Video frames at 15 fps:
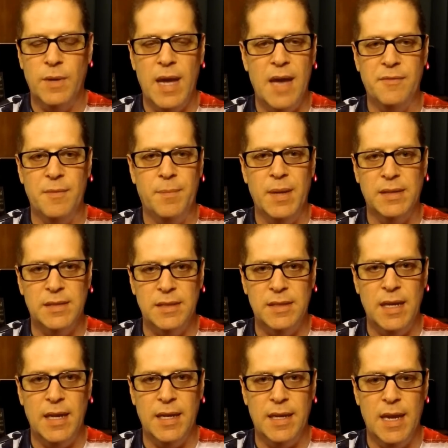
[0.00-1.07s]
we haven't picked a
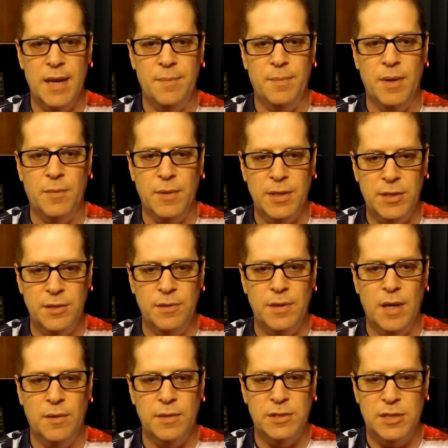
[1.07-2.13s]
date yet, but we do
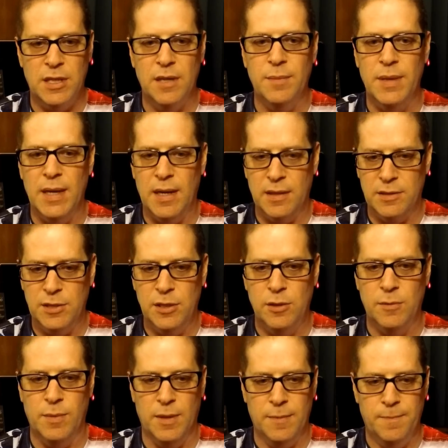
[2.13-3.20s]
know it's going to be
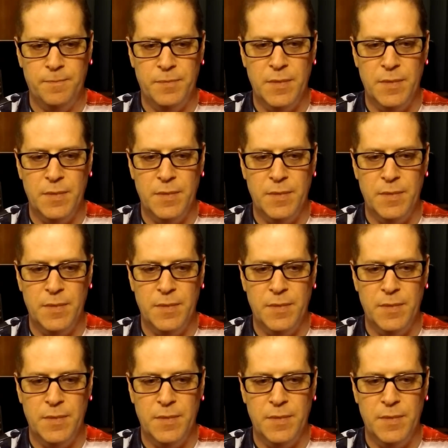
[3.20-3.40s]
October